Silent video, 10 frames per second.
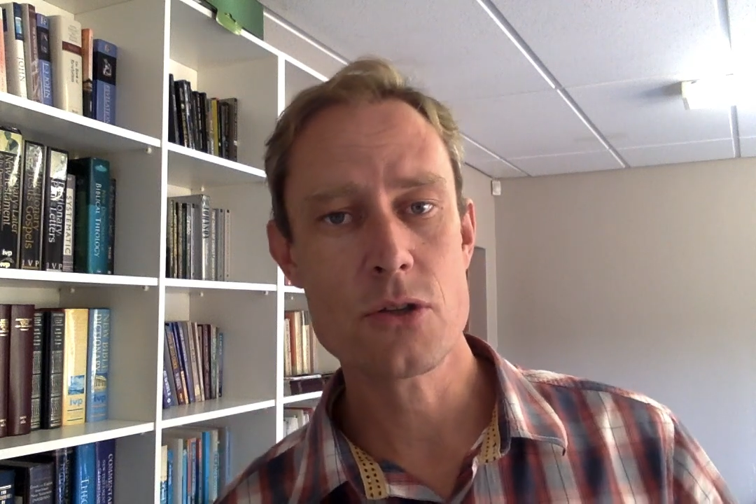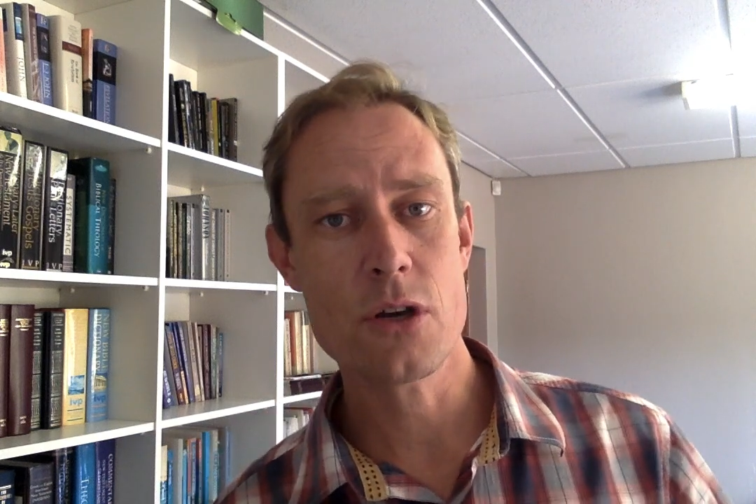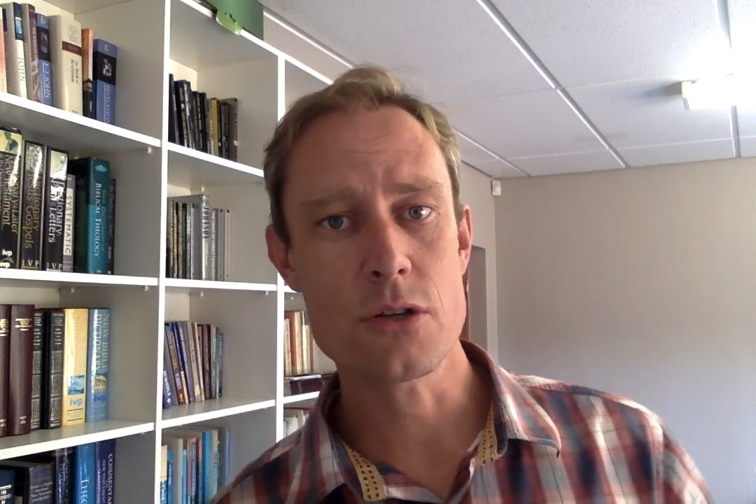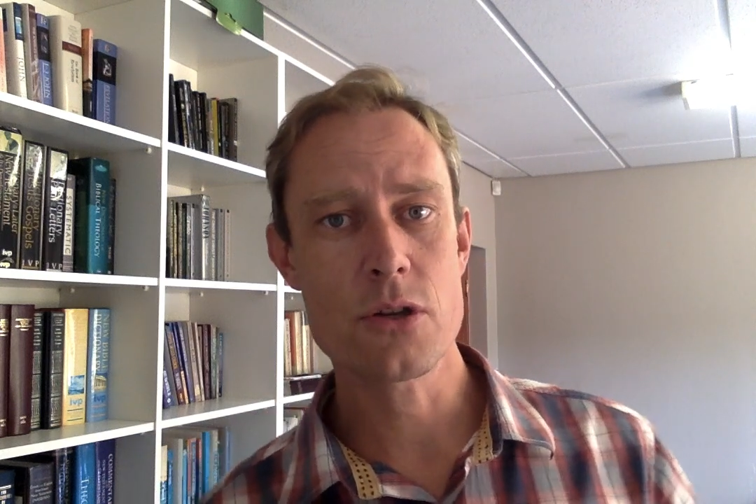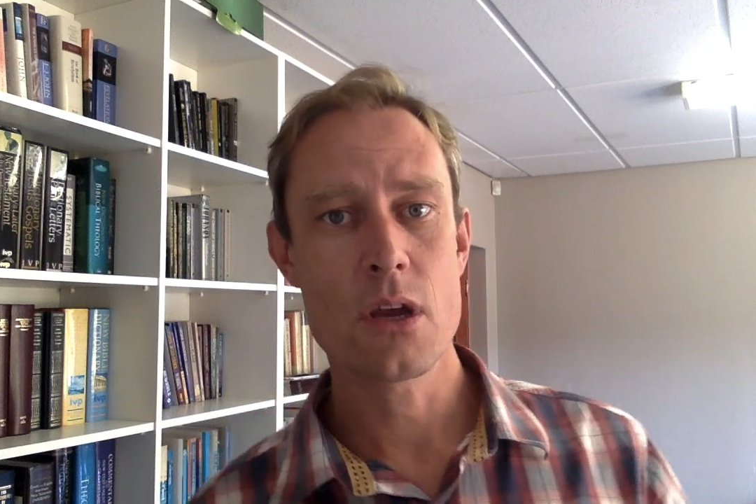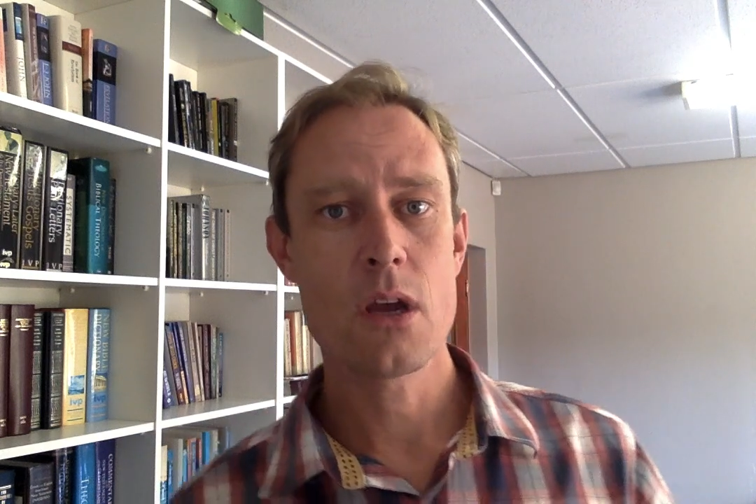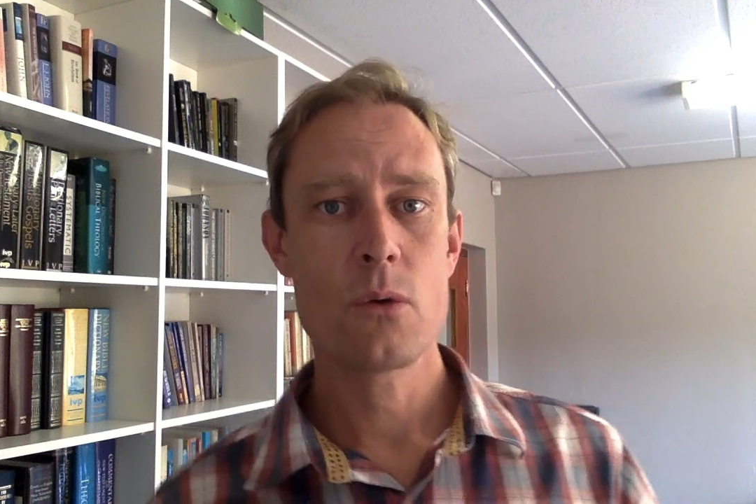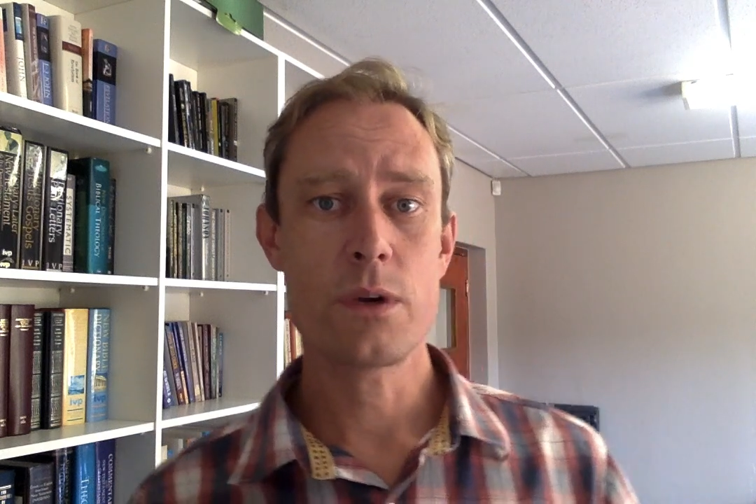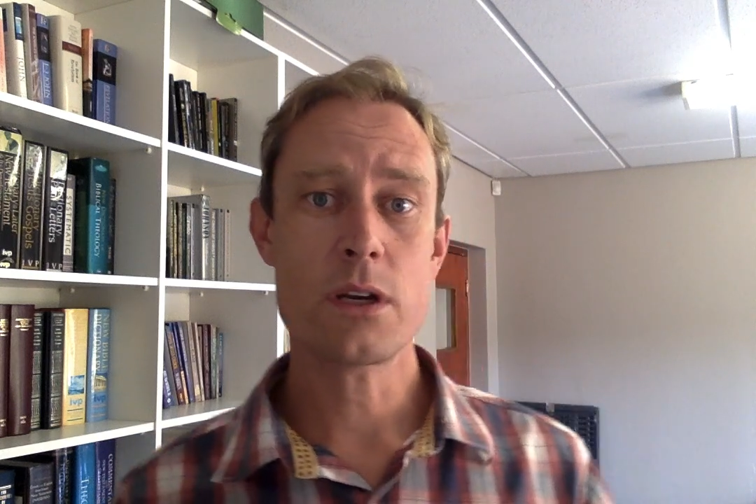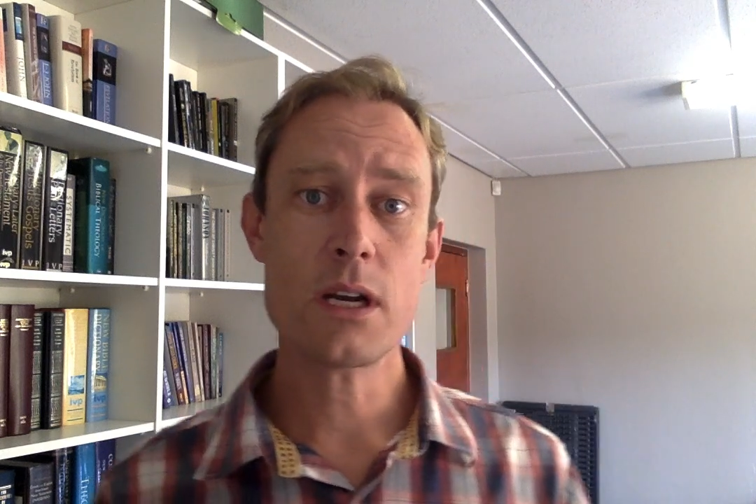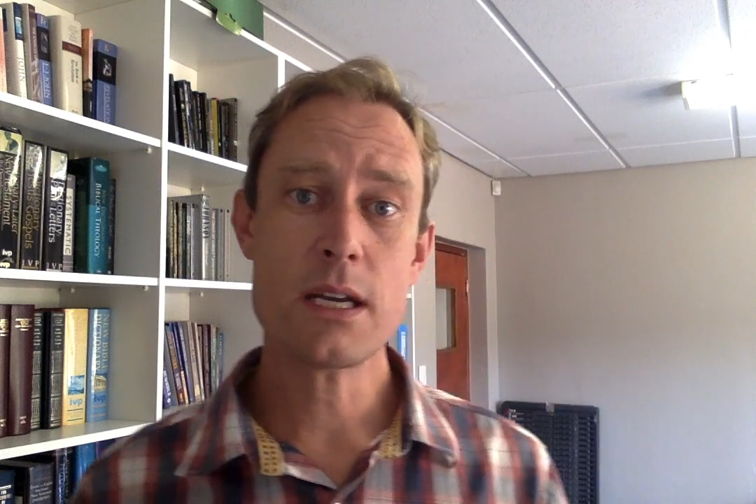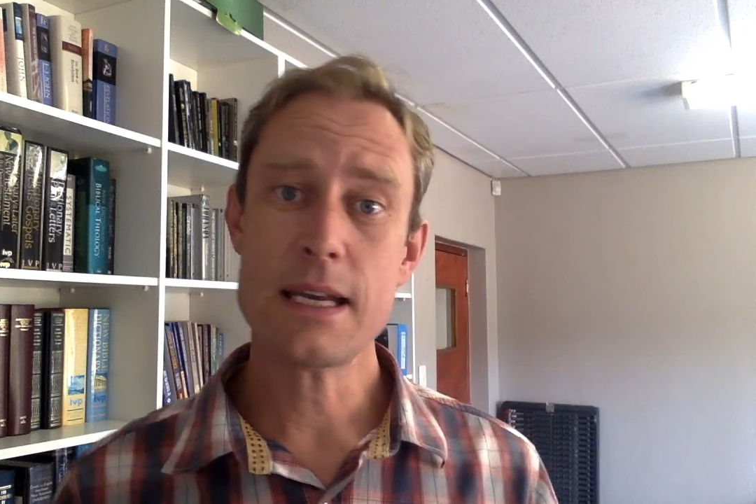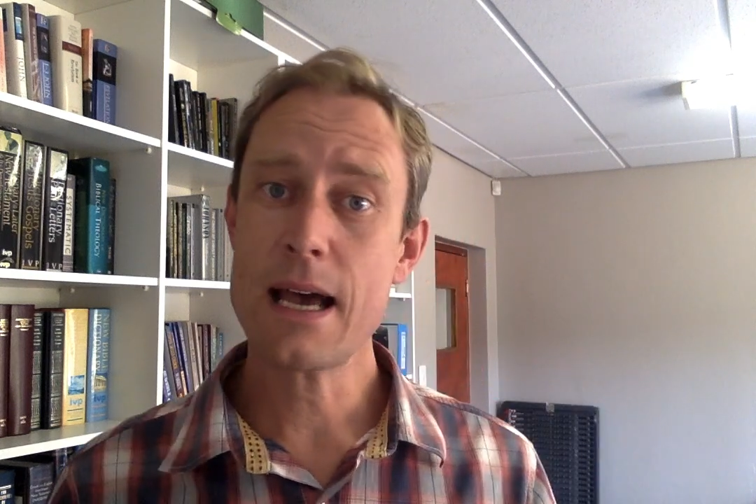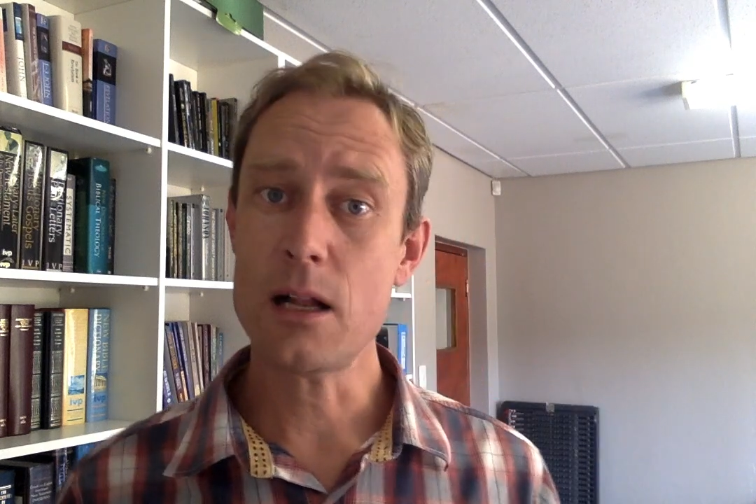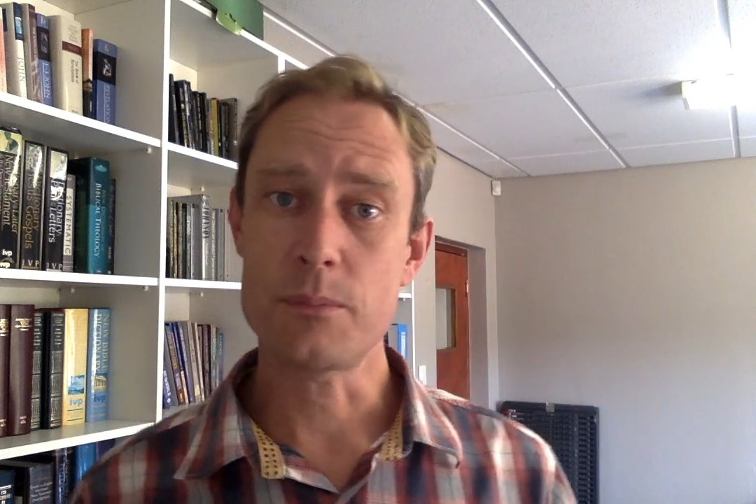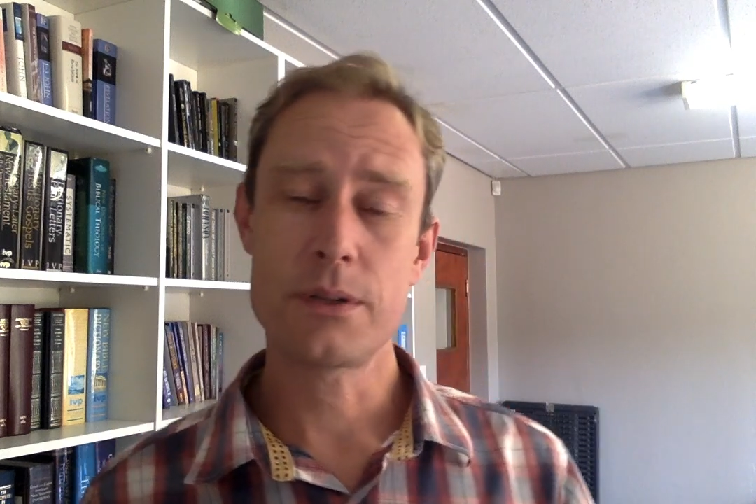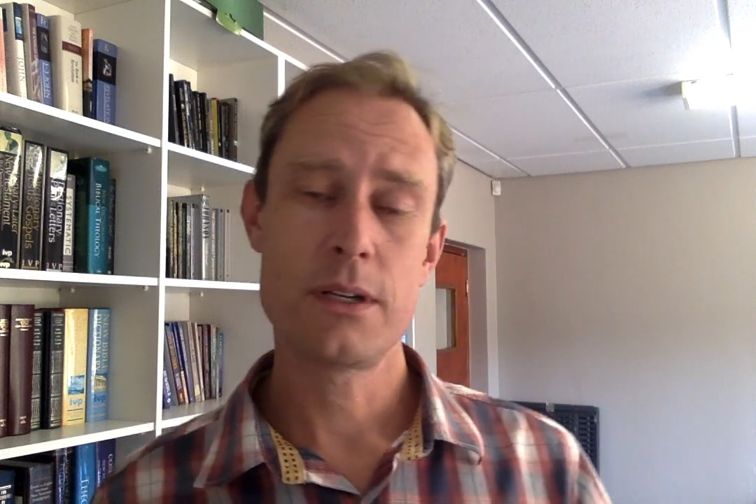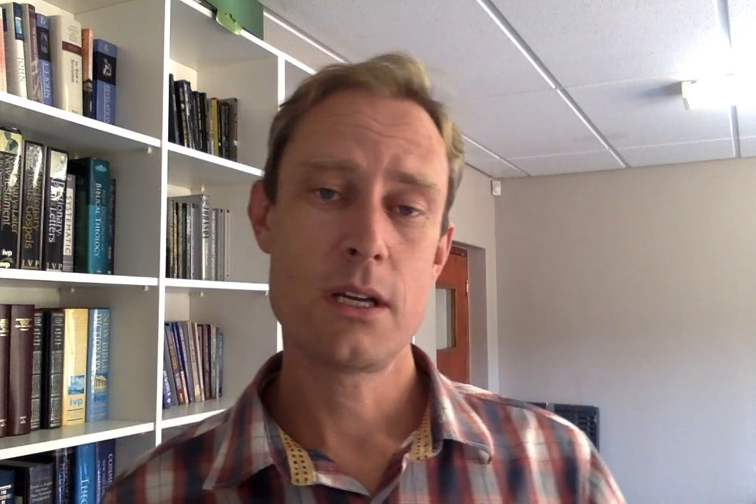church, we're going to need help.